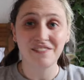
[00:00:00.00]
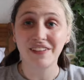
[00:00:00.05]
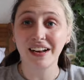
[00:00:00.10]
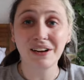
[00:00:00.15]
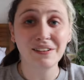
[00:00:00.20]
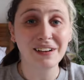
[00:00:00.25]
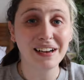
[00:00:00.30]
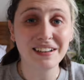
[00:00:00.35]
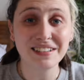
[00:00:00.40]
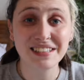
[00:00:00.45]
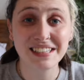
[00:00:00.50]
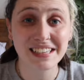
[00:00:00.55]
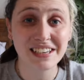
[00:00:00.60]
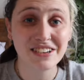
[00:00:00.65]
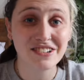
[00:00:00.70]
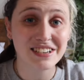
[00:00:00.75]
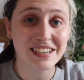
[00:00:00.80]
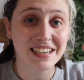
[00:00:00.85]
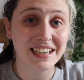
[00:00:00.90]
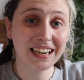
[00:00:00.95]
If anyone else is
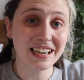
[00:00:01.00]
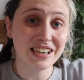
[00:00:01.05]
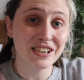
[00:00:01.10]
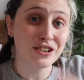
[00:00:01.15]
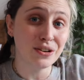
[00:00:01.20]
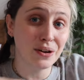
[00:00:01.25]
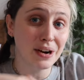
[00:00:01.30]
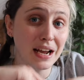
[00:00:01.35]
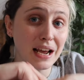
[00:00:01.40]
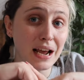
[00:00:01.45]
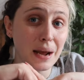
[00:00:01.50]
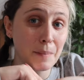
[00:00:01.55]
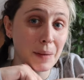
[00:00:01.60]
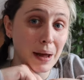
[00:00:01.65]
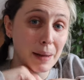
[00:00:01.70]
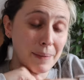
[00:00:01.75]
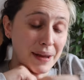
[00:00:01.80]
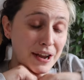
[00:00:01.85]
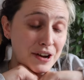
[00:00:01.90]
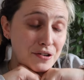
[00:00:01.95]
interested in joining
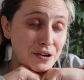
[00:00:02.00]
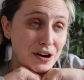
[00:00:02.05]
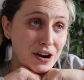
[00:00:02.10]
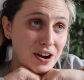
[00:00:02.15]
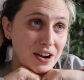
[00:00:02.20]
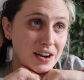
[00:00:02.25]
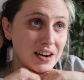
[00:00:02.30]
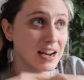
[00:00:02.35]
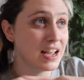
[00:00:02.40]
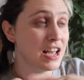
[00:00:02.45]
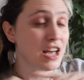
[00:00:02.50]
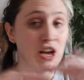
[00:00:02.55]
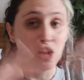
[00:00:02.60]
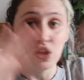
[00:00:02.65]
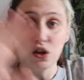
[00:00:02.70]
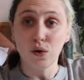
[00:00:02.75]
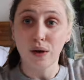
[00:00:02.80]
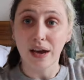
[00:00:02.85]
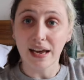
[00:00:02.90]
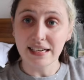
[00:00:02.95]
my Patreon,
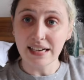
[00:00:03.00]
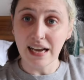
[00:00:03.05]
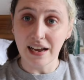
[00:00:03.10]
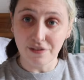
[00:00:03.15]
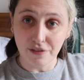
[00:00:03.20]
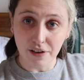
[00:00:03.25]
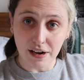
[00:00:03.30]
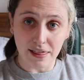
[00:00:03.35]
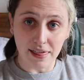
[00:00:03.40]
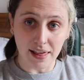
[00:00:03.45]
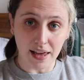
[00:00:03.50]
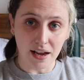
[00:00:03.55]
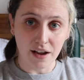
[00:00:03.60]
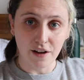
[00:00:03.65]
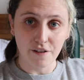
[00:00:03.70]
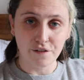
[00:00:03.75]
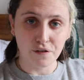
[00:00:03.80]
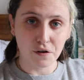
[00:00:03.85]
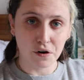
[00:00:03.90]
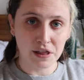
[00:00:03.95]
you get
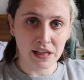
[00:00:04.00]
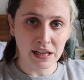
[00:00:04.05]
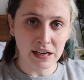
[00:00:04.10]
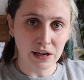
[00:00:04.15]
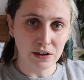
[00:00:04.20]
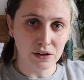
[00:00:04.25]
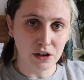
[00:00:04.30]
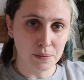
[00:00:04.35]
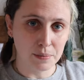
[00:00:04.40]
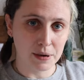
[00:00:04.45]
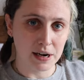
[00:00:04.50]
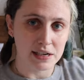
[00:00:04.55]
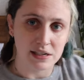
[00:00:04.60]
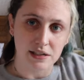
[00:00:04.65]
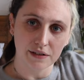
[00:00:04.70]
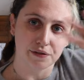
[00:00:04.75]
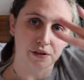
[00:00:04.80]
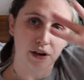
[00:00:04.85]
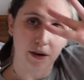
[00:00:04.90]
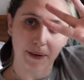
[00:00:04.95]
everything for the low, low price
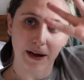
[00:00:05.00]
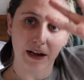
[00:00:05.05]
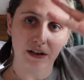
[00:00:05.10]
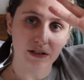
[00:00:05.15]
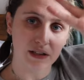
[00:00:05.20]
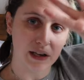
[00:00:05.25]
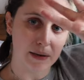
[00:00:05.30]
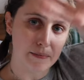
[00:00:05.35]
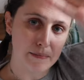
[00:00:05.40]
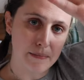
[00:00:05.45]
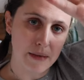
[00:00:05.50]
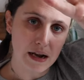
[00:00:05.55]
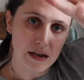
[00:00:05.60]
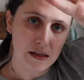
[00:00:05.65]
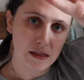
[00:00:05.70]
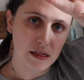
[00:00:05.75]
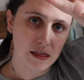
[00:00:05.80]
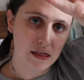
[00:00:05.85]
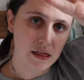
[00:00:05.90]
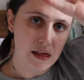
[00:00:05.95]
of £3 a
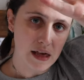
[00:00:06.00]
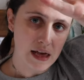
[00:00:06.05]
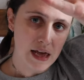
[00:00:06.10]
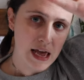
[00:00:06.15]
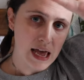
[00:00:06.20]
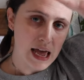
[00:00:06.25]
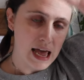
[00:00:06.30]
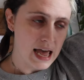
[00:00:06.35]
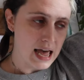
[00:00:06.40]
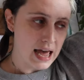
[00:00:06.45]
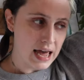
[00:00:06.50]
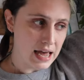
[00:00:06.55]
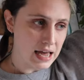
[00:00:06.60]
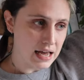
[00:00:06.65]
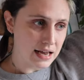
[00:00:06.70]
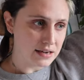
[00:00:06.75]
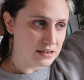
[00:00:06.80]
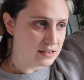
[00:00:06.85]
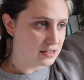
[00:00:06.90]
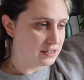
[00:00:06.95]
month.
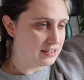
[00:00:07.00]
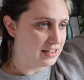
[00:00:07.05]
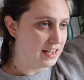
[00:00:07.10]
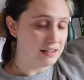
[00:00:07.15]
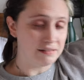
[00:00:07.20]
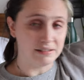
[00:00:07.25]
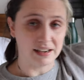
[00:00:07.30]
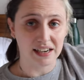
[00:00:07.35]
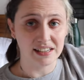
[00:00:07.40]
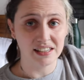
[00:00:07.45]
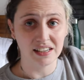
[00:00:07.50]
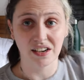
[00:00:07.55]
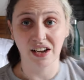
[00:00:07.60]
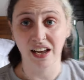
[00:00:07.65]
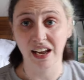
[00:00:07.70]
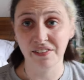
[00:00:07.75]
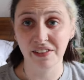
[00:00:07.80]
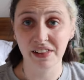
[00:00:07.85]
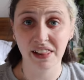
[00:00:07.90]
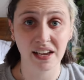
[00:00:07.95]
And yeah, like I said, you
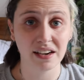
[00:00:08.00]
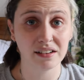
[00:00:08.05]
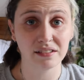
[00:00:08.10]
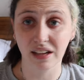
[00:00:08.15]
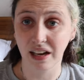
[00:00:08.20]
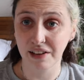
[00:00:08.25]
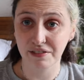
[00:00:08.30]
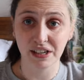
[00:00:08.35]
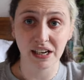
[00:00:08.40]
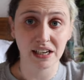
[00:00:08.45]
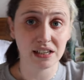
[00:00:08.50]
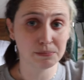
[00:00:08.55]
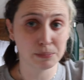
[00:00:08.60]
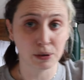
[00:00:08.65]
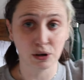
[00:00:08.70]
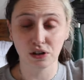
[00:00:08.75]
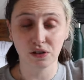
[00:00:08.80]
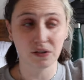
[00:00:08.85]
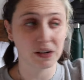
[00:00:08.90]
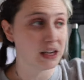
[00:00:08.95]
get everything. Live chats,
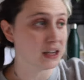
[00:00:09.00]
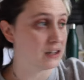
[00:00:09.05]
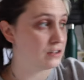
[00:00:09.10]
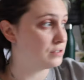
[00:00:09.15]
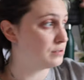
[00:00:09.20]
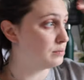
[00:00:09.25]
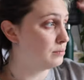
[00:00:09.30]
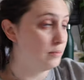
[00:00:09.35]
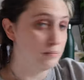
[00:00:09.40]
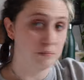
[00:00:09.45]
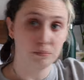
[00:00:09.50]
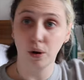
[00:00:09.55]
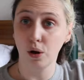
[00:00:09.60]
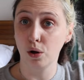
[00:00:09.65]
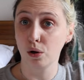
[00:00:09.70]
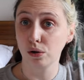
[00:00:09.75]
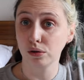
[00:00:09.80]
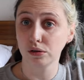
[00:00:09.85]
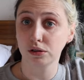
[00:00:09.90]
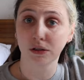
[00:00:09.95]
bonus videos,
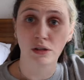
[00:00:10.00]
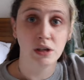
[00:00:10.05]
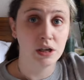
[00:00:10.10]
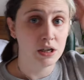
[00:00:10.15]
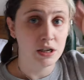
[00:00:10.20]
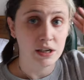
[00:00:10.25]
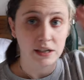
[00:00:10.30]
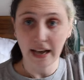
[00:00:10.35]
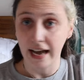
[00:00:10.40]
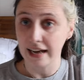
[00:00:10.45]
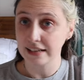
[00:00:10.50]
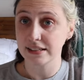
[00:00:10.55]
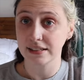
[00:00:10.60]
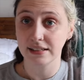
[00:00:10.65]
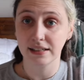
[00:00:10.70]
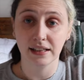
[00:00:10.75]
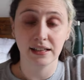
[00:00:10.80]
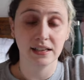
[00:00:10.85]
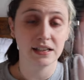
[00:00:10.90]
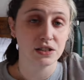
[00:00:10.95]
polls,
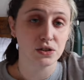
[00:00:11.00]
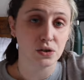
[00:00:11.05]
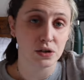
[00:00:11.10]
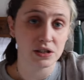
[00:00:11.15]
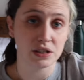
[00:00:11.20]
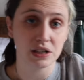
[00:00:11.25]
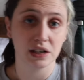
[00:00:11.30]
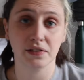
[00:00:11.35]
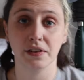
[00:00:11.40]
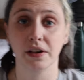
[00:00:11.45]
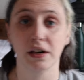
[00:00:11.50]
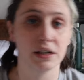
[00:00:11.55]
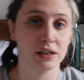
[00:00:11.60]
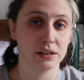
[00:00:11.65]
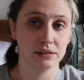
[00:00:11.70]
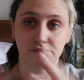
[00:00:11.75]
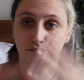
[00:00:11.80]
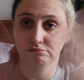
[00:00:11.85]
access to the Discord server,